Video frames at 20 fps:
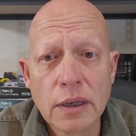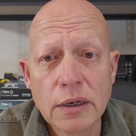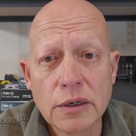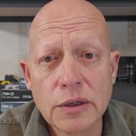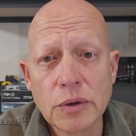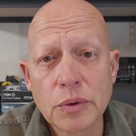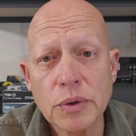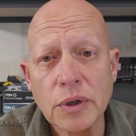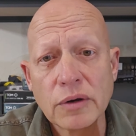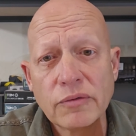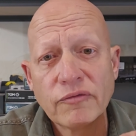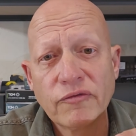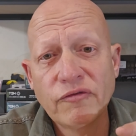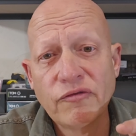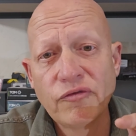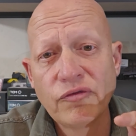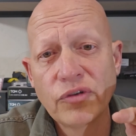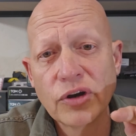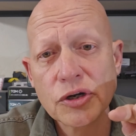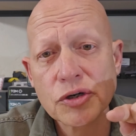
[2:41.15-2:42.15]
and you can
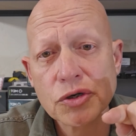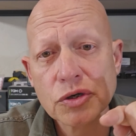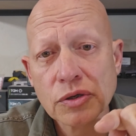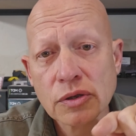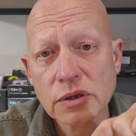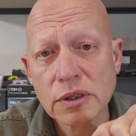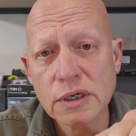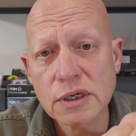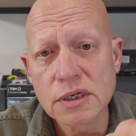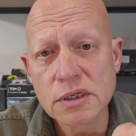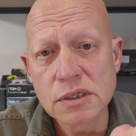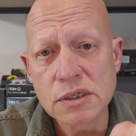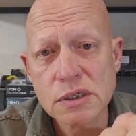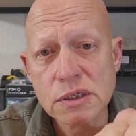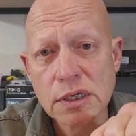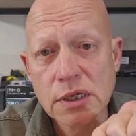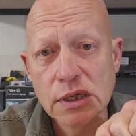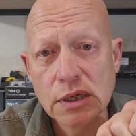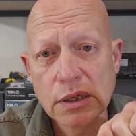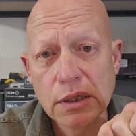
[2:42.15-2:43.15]
visually
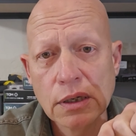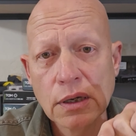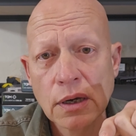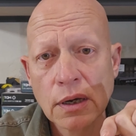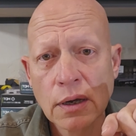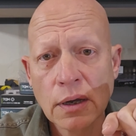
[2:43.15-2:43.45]
see